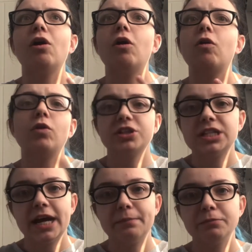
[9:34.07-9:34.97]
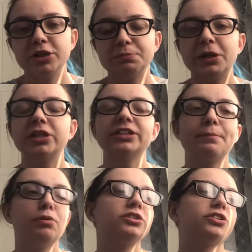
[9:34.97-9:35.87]
all the time, just because I
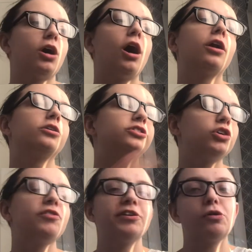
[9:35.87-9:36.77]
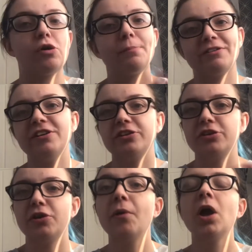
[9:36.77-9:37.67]
post it on a story or on my feed, you
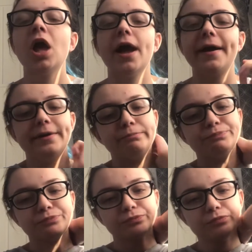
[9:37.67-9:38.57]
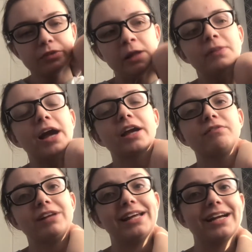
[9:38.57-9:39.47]
know. And that can
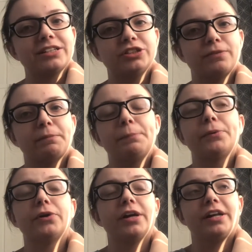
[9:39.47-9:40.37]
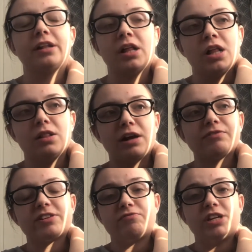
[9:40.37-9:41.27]
really get to some people, and that
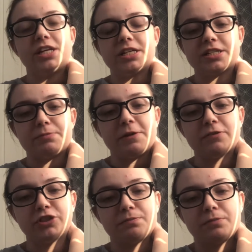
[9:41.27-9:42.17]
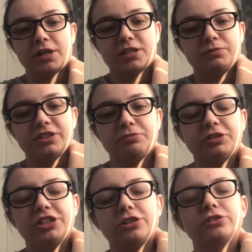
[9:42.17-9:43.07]
did really get to me for sometimes, like
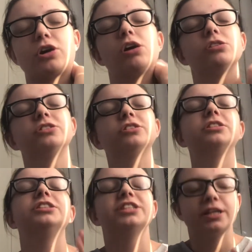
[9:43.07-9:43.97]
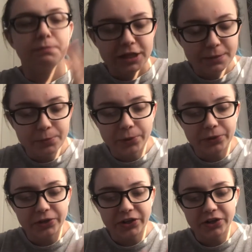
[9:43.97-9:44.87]
when you just constantly see people
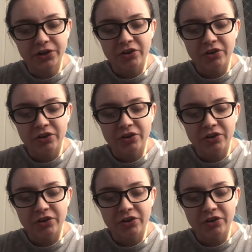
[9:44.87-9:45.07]
like